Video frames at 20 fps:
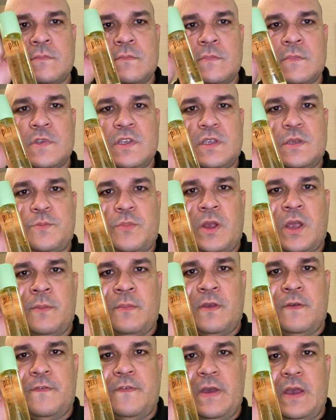spraying
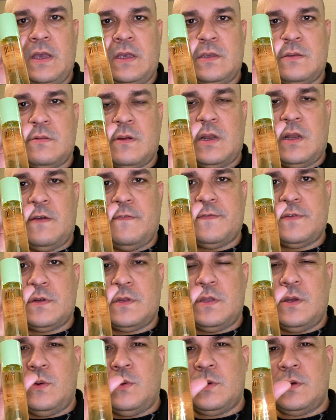my face right after
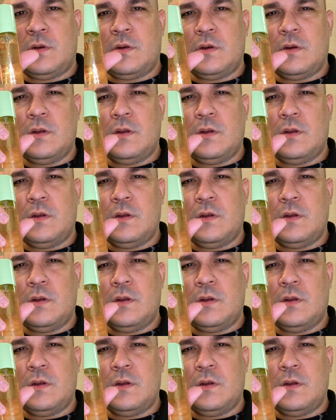toner.